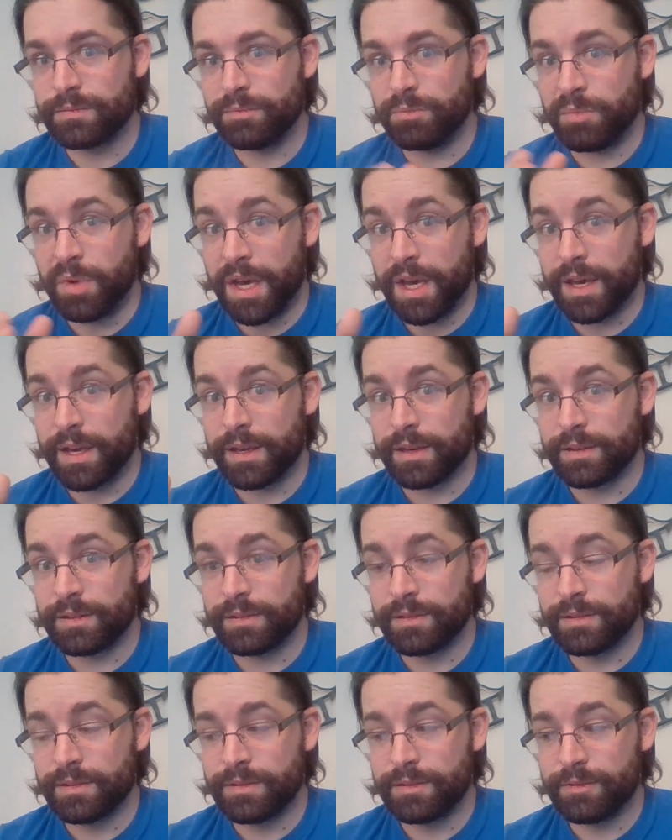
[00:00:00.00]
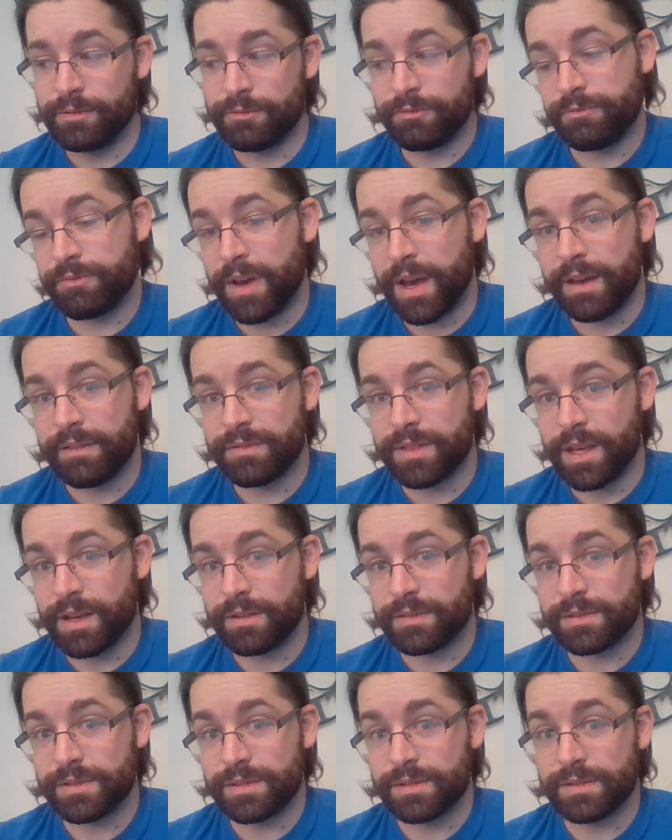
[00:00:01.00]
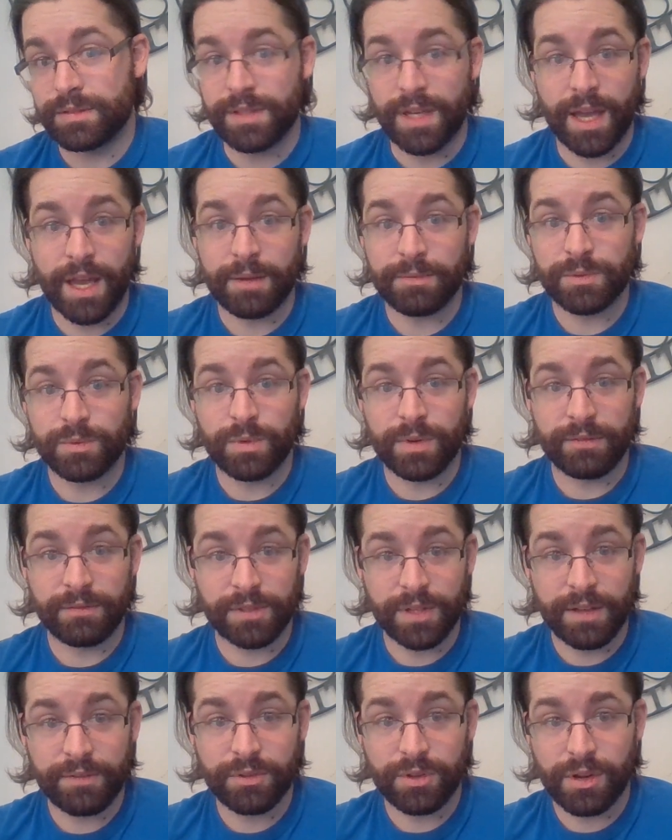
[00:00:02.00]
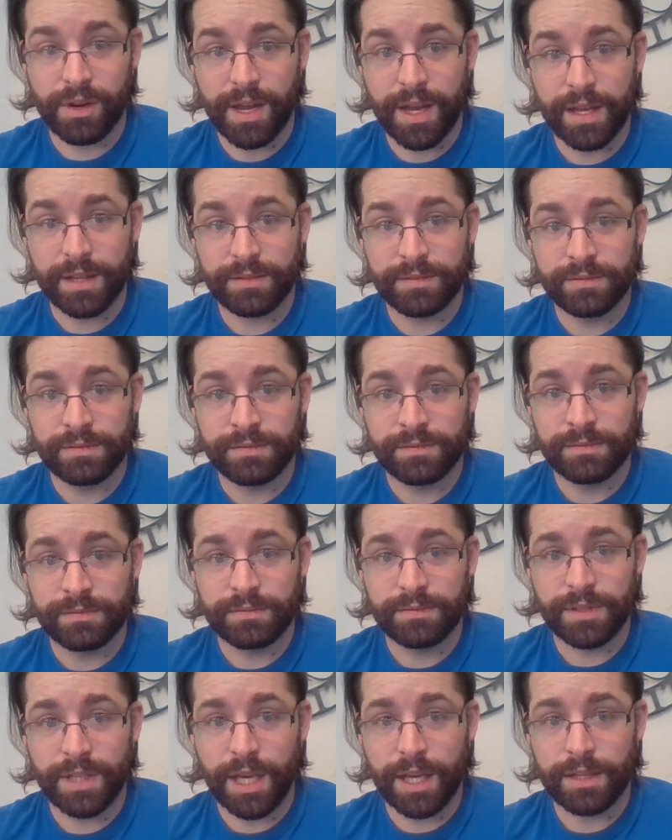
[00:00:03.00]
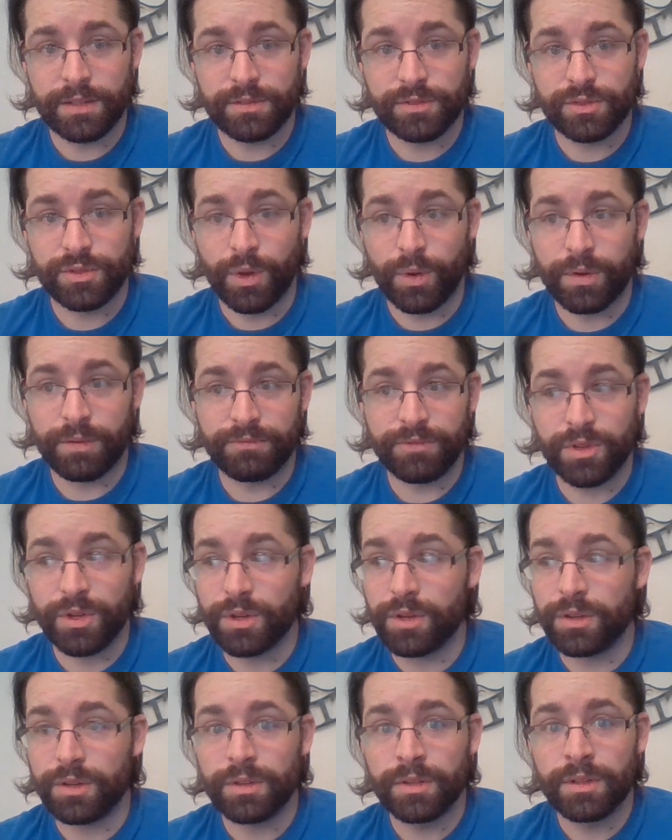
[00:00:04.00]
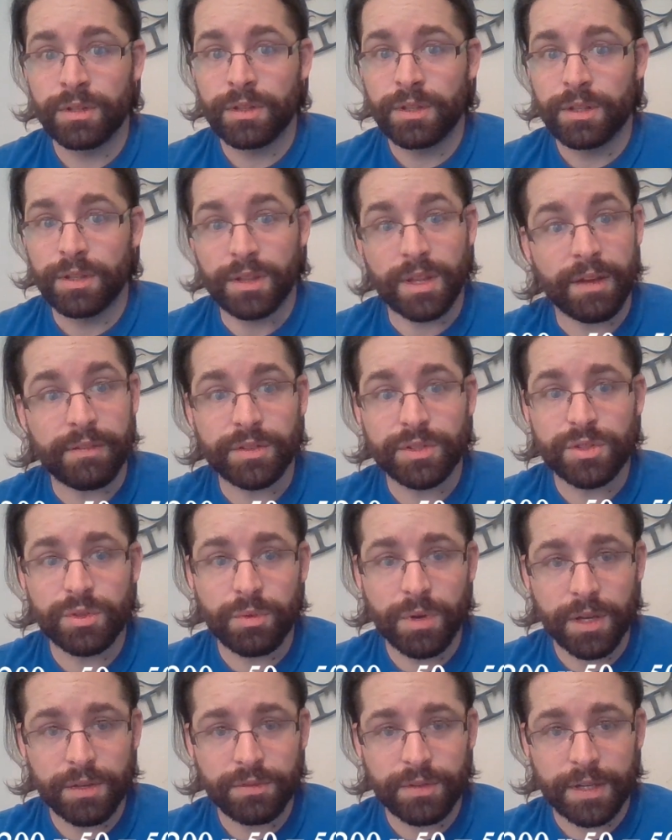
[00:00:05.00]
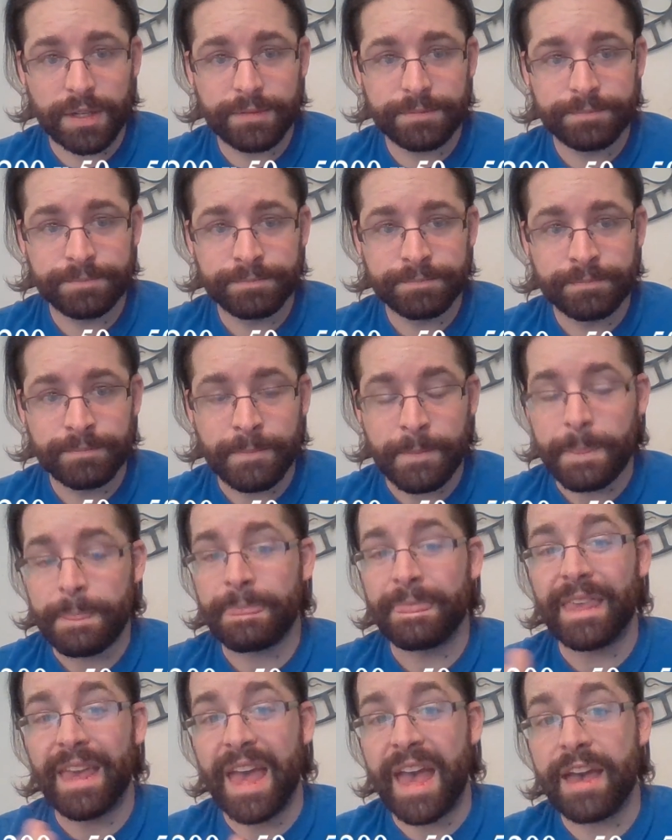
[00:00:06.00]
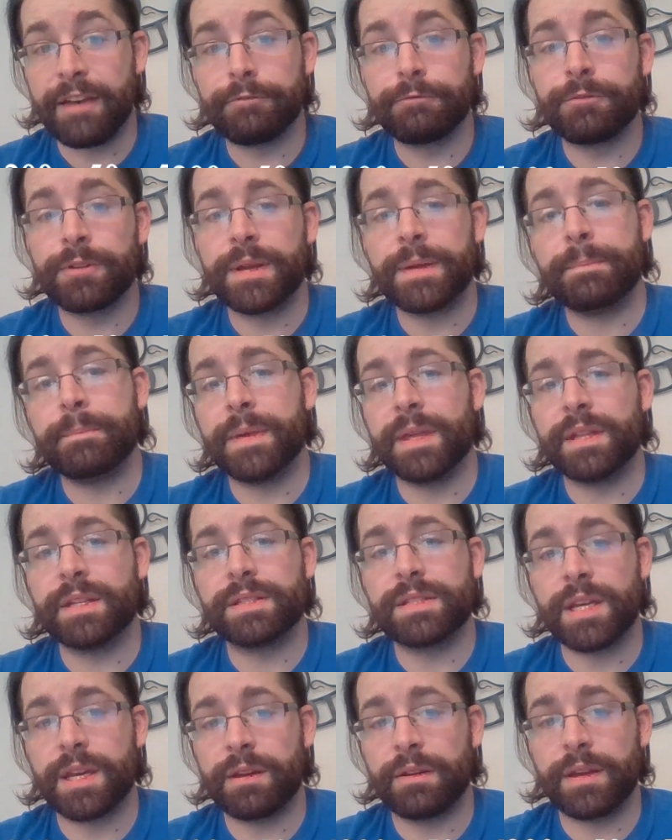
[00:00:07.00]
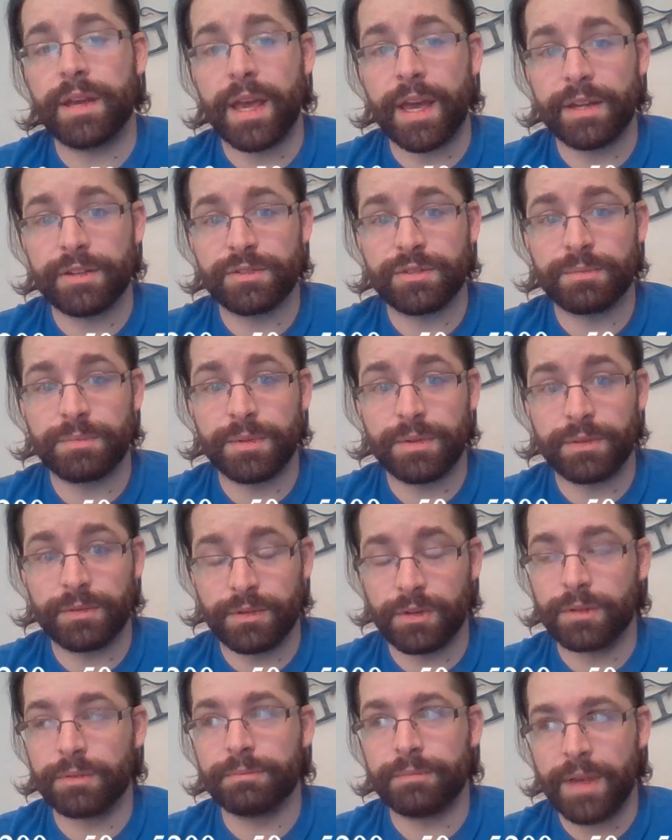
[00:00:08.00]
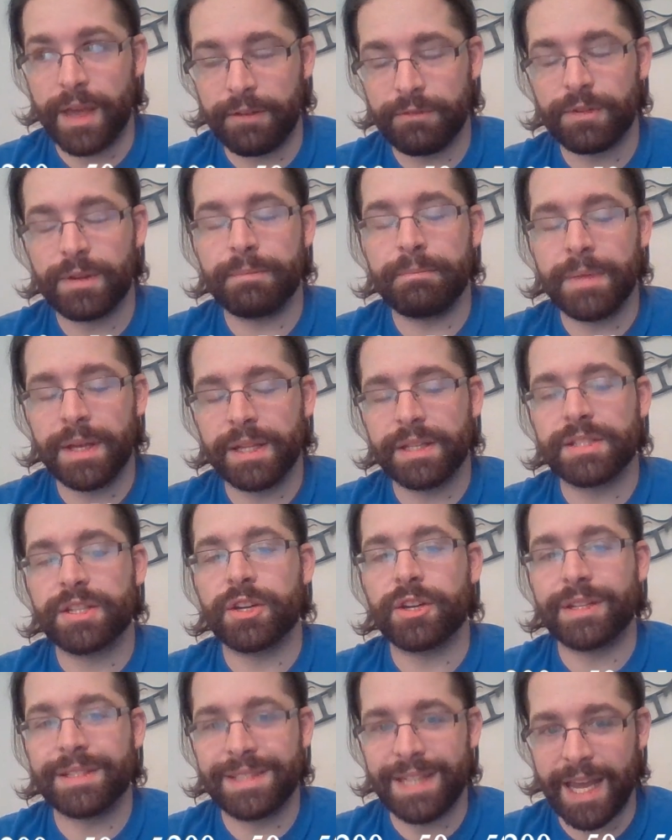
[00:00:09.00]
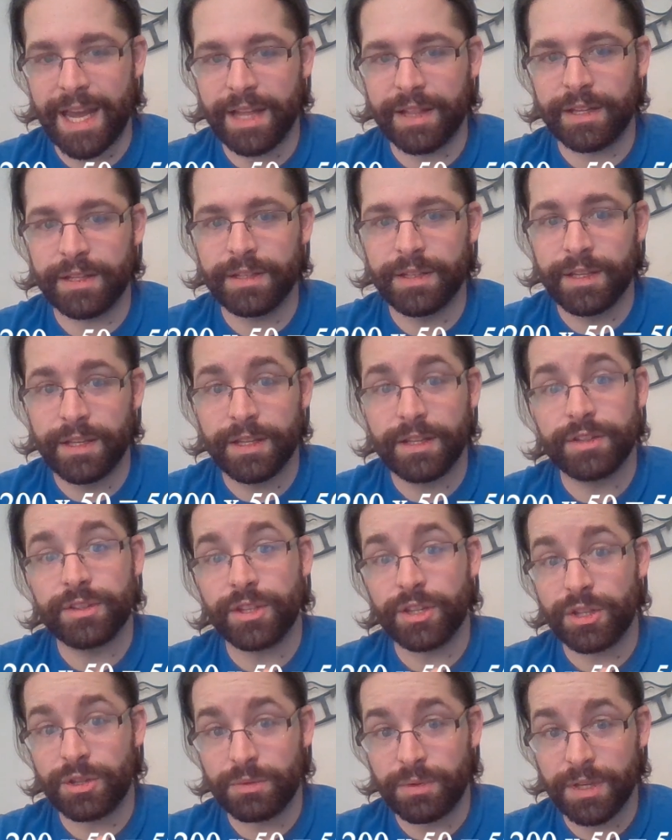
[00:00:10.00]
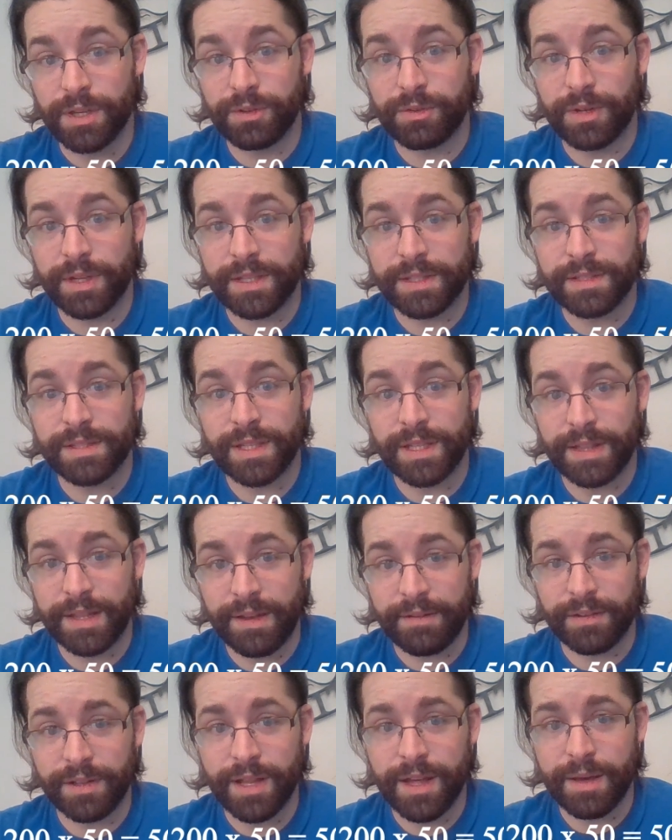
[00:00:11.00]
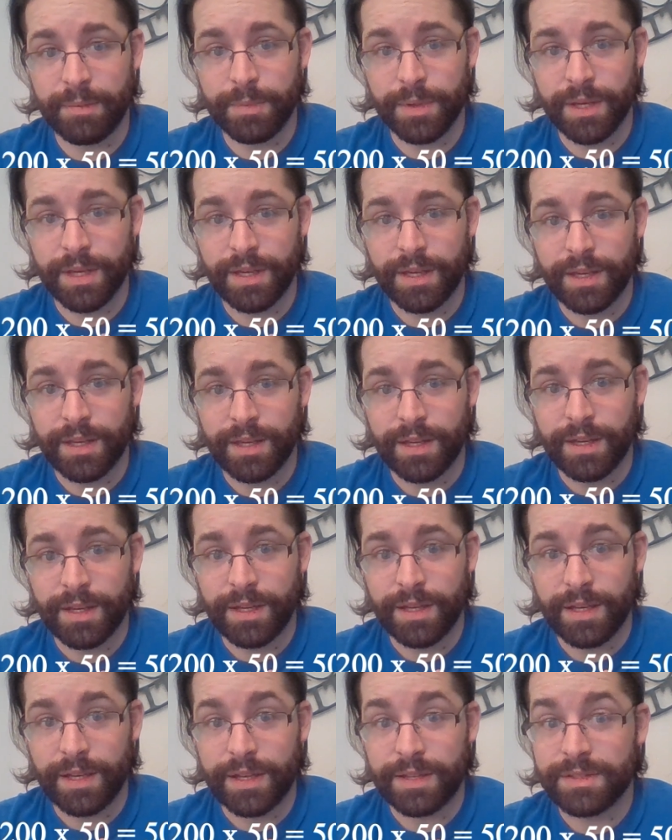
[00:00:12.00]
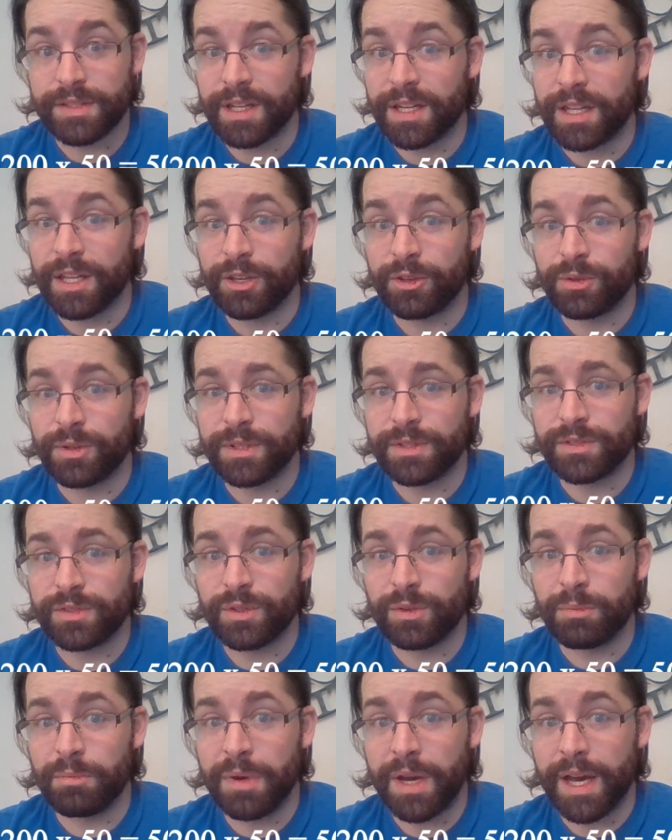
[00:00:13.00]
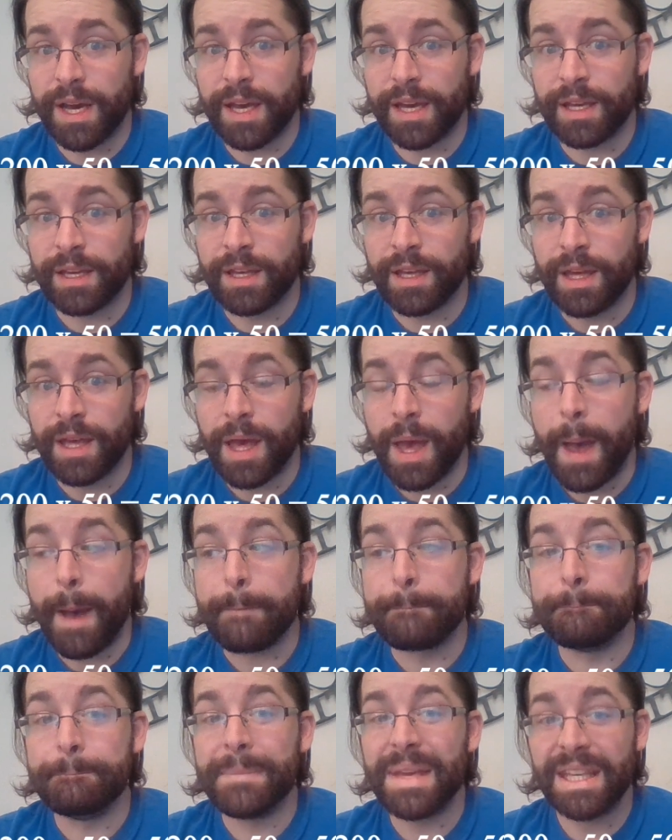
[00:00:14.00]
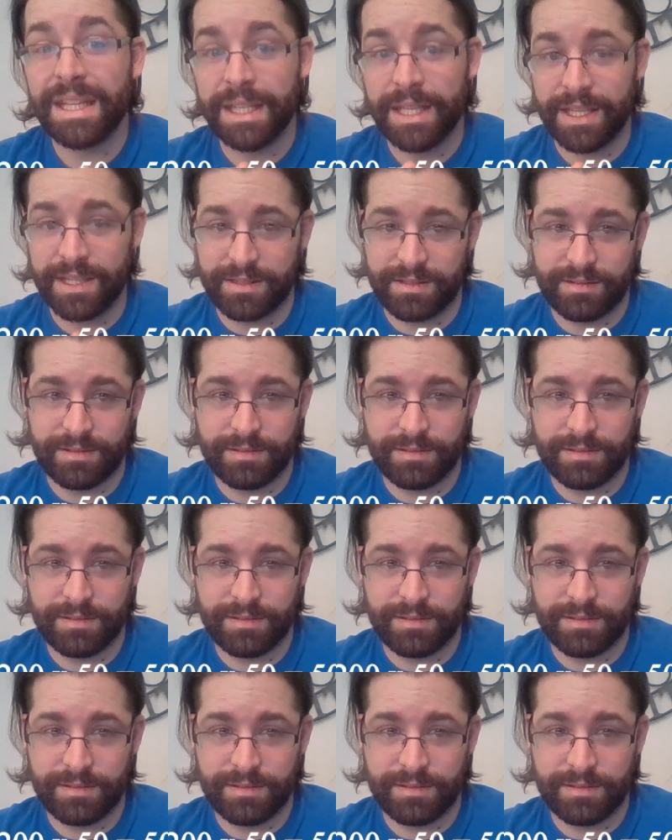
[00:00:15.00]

by 5,000 times whatever level you're at. Okay, so if you're level 200, every military attribute or every military talent that you increase and level up is going to increase you by 1,000,000